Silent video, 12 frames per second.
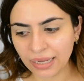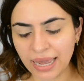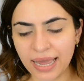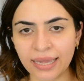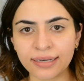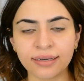
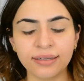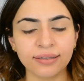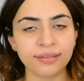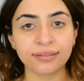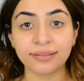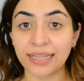And
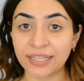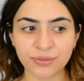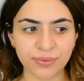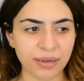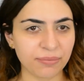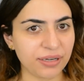that's
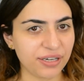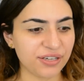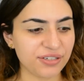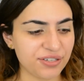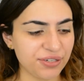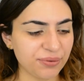what I'm going
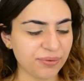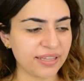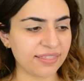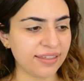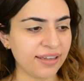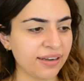to do
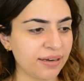with it.